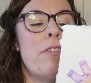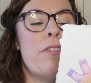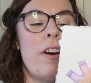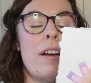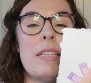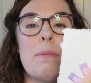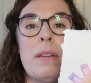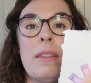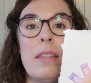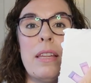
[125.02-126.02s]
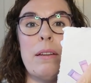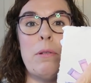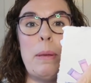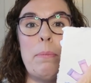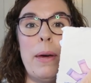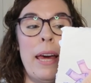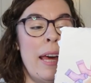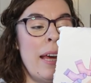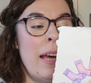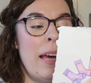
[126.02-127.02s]
the first month will be
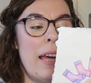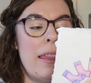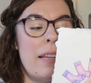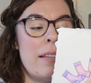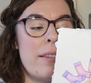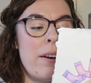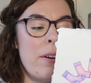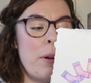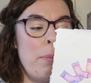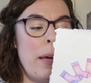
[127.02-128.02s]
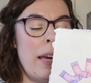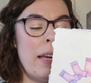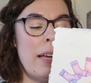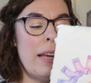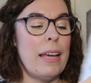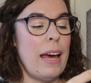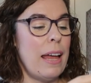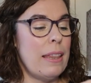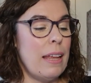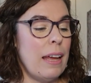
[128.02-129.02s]
pink, and then dark pink,
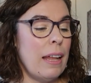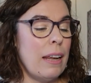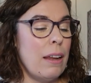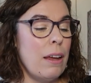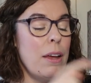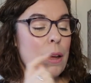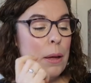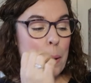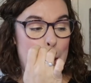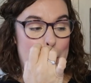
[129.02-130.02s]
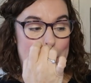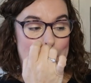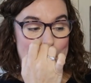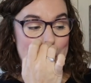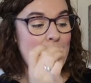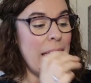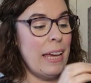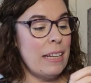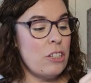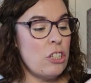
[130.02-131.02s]
and then
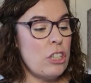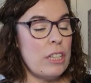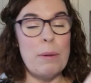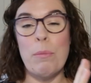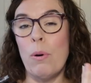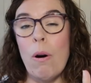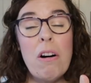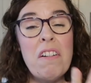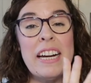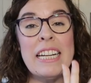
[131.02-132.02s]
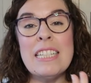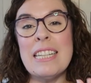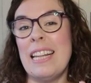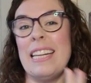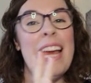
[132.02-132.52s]
peach, and then more orange, and then